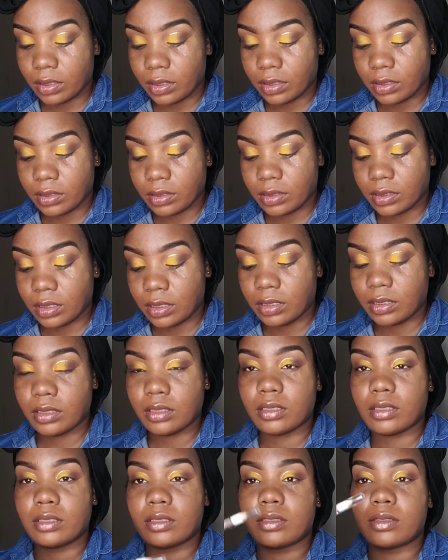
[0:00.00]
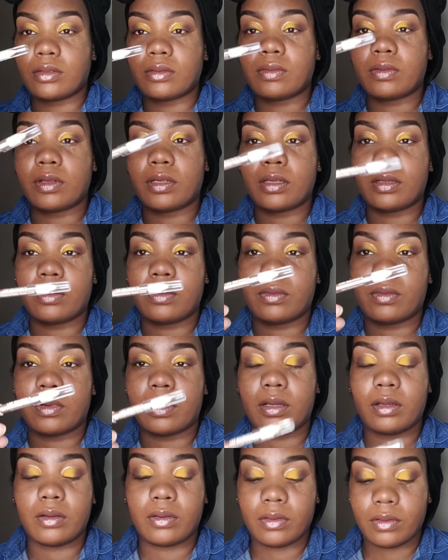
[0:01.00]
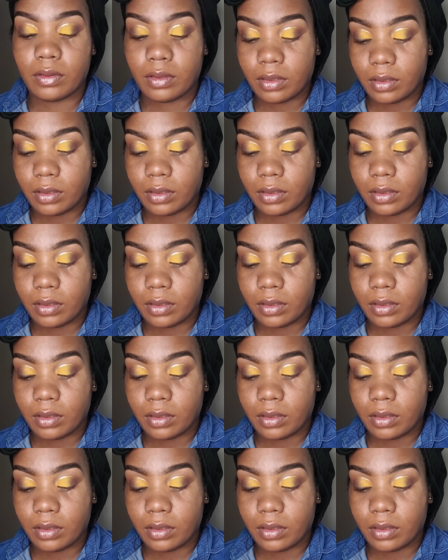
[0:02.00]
and take this Wet n Wild